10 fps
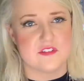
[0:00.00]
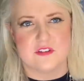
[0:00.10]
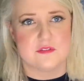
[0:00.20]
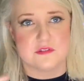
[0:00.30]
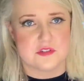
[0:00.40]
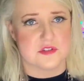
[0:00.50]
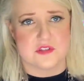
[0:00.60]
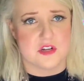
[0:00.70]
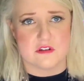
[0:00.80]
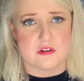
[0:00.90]
if it was just
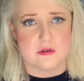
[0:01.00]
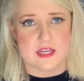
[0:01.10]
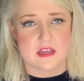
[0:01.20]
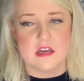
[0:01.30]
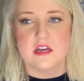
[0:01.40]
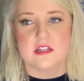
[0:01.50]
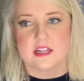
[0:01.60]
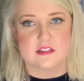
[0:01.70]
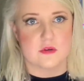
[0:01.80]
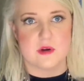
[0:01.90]
you know a quick
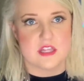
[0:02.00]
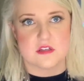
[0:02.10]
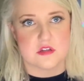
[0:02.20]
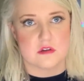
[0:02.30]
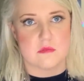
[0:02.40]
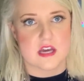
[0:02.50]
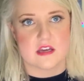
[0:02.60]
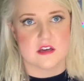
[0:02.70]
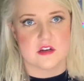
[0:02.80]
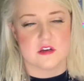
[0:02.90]
like the way they showed
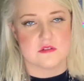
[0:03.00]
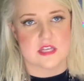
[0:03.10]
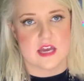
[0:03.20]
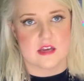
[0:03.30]
Micah and Jose